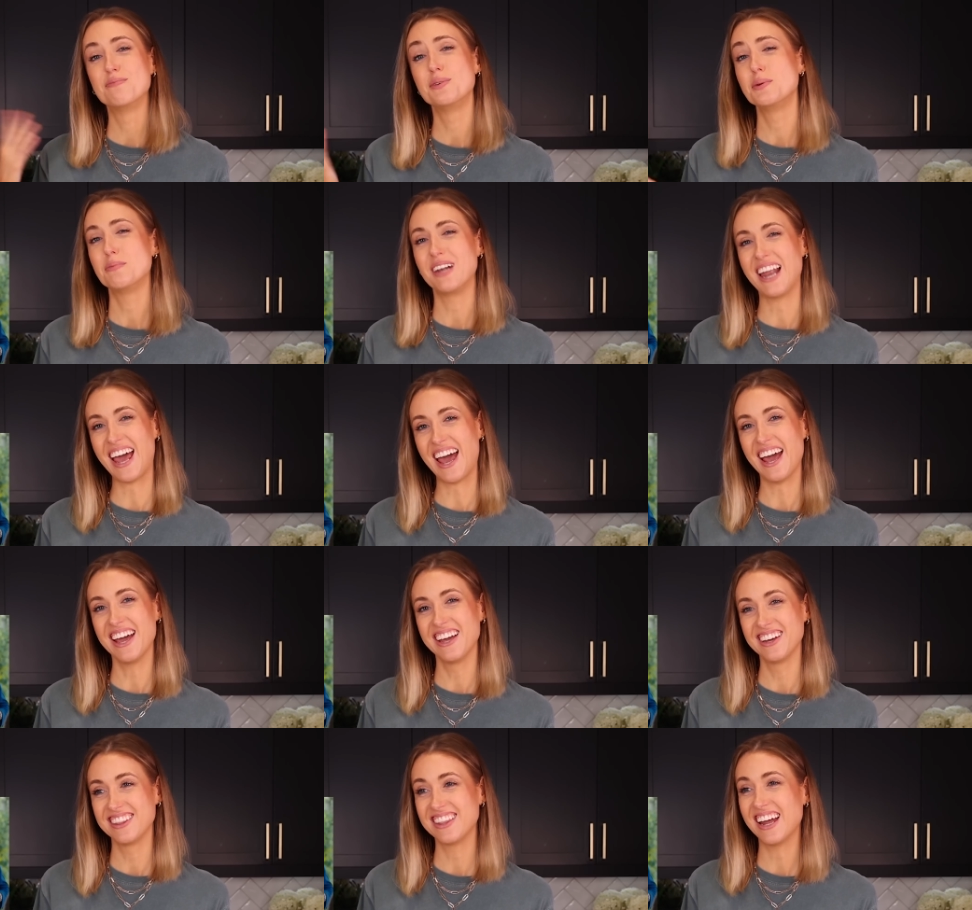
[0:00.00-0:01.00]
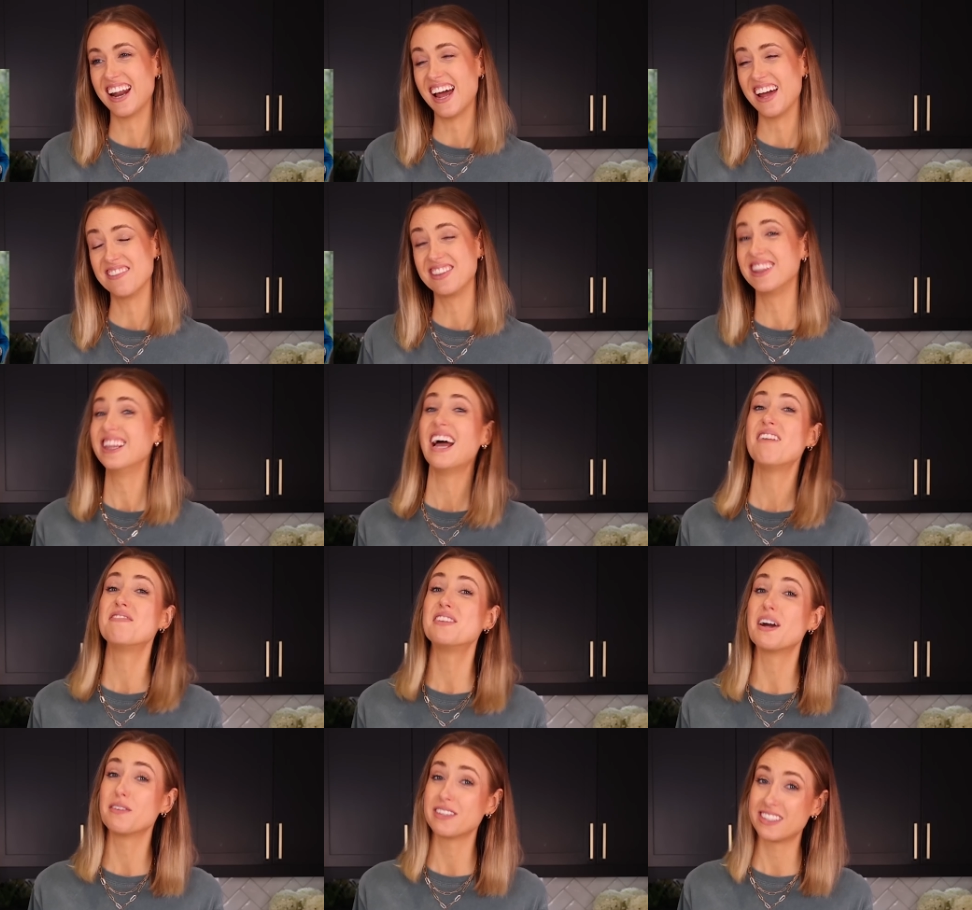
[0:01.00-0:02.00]
buble that I had
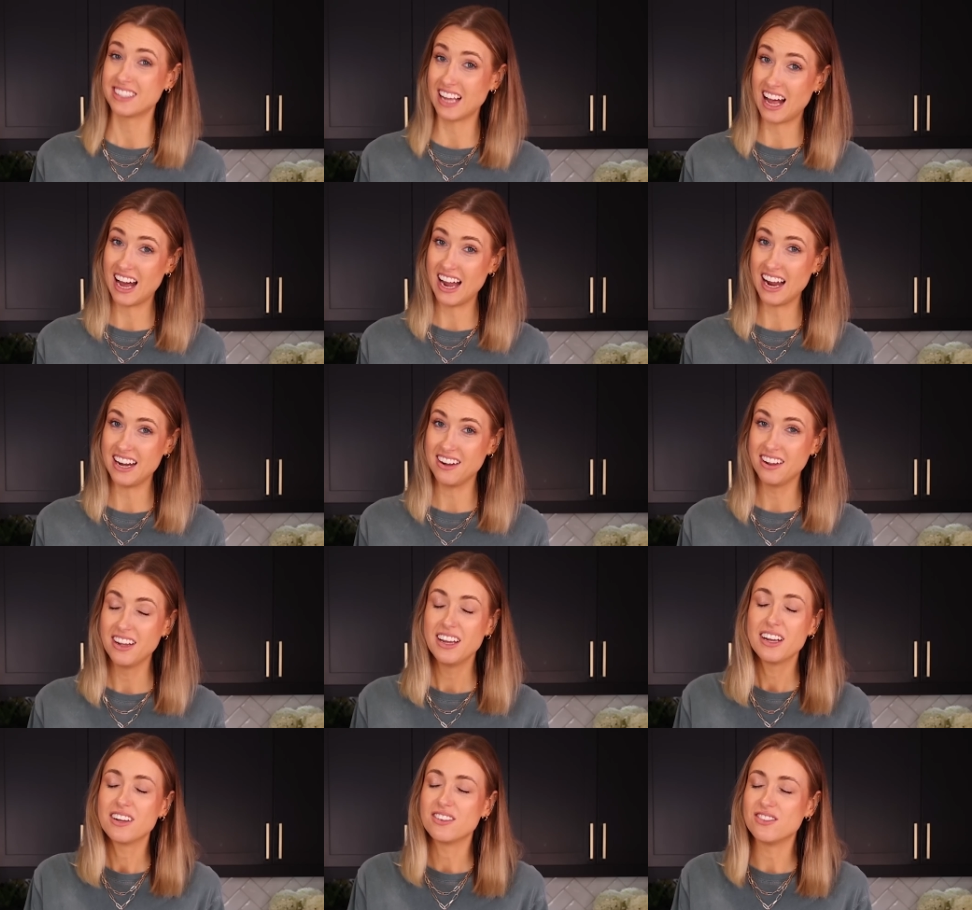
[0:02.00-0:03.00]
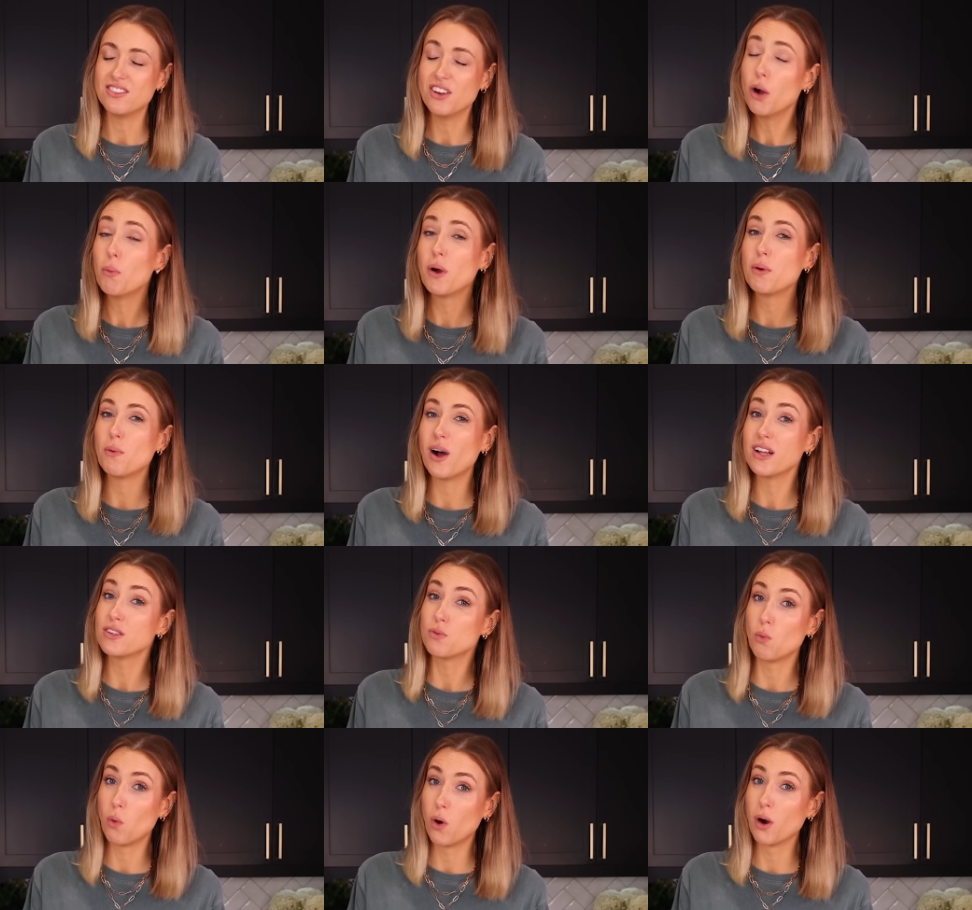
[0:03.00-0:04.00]
left outside. No one
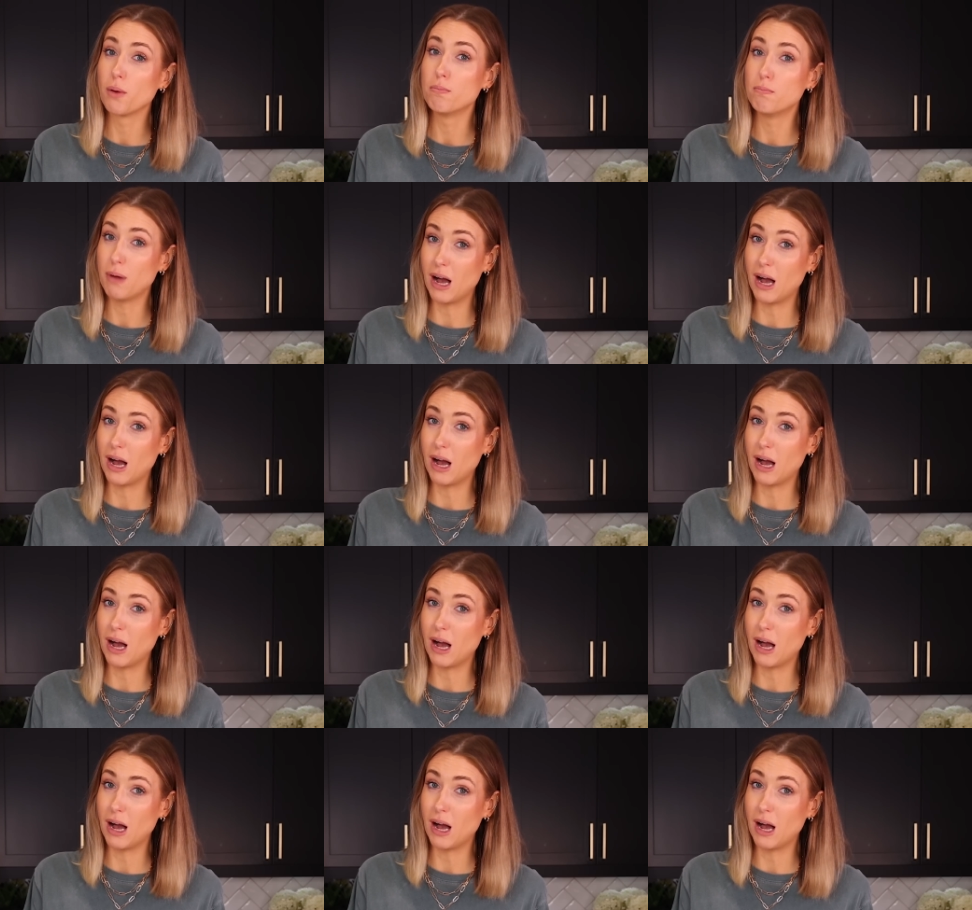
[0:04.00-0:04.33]
wants warm